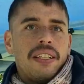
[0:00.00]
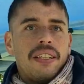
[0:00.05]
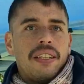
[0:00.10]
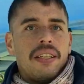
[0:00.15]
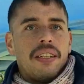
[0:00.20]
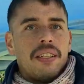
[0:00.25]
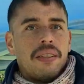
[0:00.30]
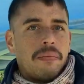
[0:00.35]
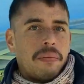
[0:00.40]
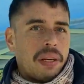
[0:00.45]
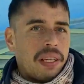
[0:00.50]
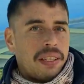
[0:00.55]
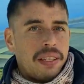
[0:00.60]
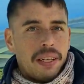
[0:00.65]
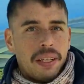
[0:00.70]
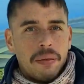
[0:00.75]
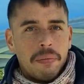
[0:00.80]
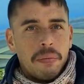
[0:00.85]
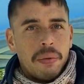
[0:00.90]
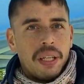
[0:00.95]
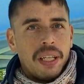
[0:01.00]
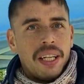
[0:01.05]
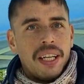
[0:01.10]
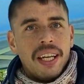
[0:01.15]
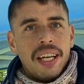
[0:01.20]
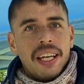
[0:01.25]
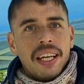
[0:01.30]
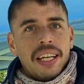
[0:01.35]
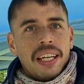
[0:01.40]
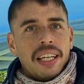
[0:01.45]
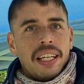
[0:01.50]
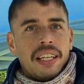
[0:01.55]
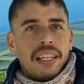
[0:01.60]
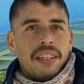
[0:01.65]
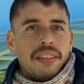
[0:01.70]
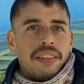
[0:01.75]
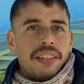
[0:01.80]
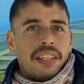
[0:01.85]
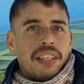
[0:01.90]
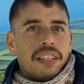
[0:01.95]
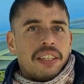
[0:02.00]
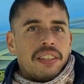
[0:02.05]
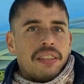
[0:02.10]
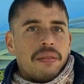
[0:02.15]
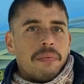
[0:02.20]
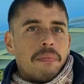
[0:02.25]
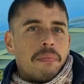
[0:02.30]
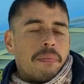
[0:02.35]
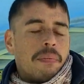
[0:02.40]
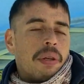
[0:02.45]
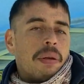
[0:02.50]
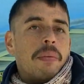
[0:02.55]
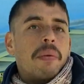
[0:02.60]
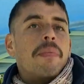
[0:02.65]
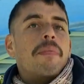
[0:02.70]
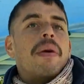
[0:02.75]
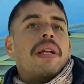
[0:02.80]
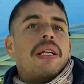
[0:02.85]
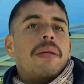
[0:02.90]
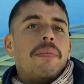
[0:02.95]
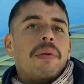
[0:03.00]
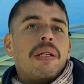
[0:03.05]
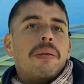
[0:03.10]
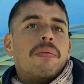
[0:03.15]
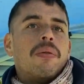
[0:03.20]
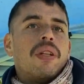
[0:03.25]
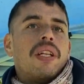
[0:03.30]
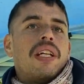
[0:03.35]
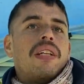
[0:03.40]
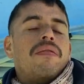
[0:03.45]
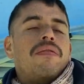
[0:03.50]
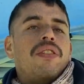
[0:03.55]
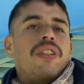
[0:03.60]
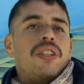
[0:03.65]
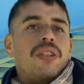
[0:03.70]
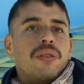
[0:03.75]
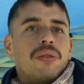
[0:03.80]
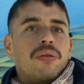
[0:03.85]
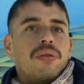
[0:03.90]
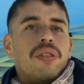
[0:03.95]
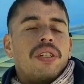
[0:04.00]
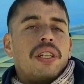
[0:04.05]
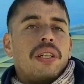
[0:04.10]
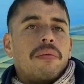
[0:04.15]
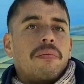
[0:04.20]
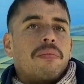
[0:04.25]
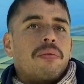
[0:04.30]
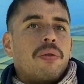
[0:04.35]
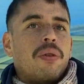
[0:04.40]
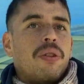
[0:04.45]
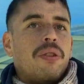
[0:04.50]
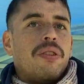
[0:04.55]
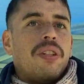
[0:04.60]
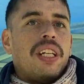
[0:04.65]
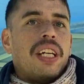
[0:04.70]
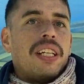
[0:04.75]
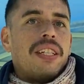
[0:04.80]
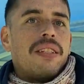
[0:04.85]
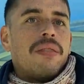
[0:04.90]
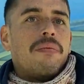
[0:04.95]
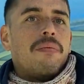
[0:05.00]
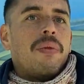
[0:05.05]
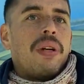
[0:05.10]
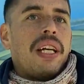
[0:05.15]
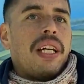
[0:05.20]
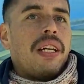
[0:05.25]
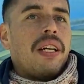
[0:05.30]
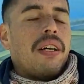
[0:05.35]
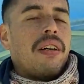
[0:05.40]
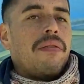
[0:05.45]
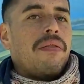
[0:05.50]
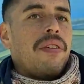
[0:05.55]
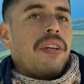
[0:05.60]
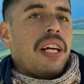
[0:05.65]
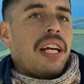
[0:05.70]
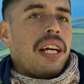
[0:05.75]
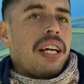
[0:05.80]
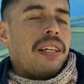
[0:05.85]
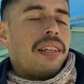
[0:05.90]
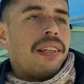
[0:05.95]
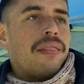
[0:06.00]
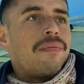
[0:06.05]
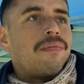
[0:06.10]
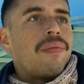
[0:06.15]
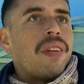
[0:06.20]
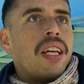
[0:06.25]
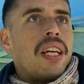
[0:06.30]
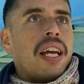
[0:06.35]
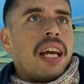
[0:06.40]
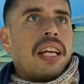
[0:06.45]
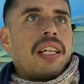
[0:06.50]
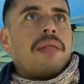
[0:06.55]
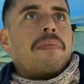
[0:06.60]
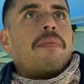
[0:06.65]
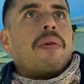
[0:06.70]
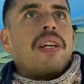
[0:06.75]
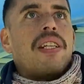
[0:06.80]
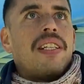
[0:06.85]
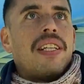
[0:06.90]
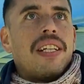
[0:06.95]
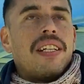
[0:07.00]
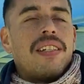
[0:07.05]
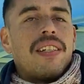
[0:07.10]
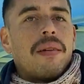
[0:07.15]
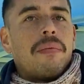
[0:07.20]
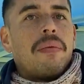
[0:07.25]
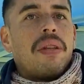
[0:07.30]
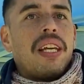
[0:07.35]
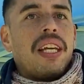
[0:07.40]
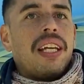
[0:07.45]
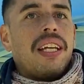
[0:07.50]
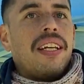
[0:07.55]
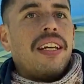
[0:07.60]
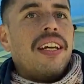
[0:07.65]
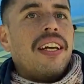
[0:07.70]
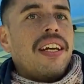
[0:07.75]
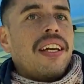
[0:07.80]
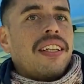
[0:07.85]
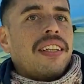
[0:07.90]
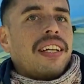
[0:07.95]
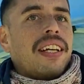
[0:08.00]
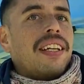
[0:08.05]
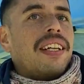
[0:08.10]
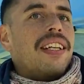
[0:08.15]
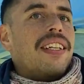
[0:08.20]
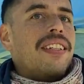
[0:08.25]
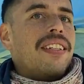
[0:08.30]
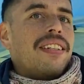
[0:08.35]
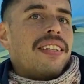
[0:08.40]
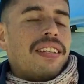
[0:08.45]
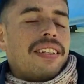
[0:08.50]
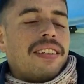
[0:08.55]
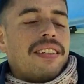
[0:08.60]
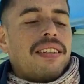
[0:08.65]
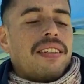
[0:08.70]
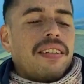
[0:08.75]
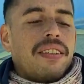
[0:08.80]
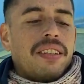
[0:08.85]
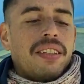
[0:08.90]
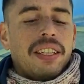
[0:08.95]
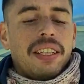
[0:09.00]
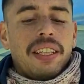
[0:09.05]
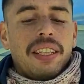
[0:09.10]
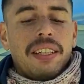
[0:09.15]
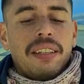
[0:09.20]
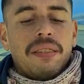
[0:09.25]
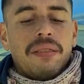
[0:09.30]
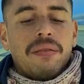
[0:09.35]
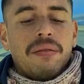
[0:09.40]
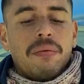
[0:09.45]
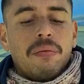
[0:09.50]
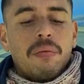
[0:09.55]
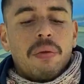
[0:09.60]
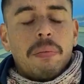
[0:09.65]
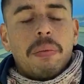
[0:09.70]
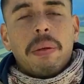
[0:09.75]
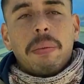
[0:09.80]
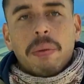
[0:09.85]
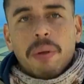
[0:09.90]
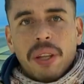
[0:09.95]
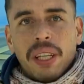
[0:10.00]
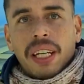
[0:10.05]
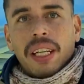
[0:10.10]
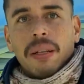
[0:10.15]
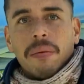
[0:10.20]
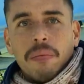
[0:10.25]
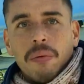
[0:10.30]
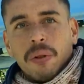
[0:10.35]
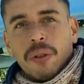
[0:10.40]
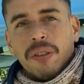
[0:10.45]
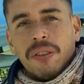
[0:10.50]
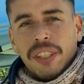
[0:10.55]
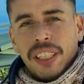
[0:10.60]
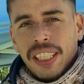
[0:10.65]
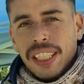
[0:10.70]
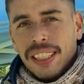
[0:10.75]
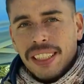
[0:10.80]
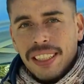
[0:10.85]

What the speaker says: to the domestic, but there have been many people that have used embroidery as a way of expressing something that isn't necessarily what people think embroidery is.